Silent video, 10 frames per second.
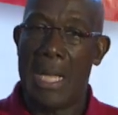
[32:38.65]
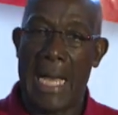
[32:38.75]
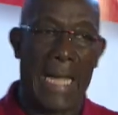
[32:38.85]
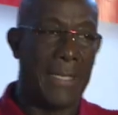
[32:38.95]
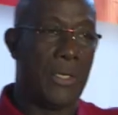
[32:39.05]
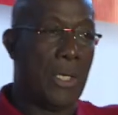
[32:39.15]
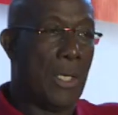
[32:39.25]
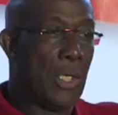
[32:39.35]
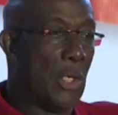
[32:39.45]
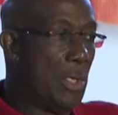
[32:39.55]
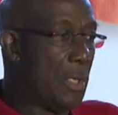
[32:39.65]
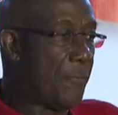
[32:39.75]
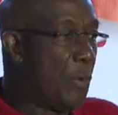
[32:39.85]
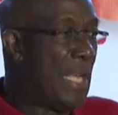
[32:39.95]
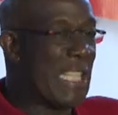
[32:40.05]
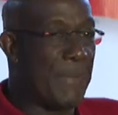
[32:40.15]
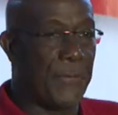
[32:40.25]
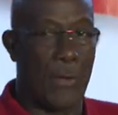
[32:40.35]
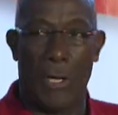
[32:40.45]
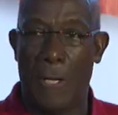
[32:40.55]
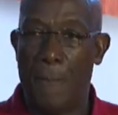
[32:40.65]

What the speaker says: And a few days before,